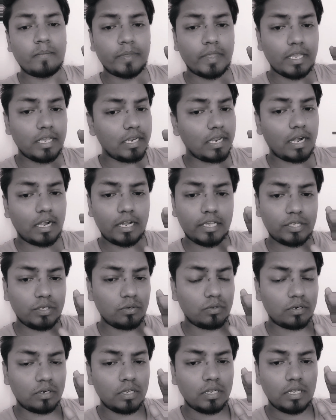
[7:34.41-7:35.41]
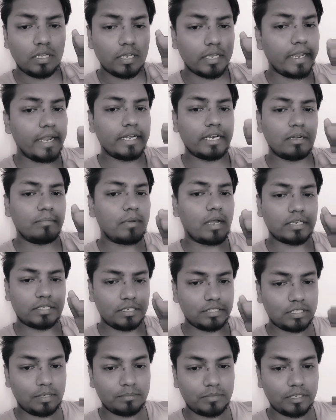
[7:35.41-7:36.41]
regarding your GATE and marks
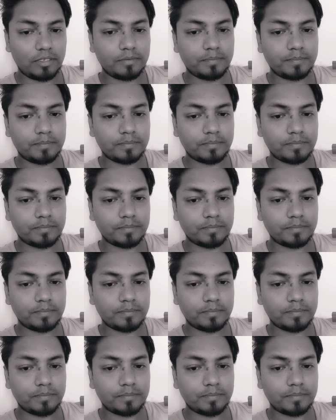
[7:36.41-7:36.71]
and something.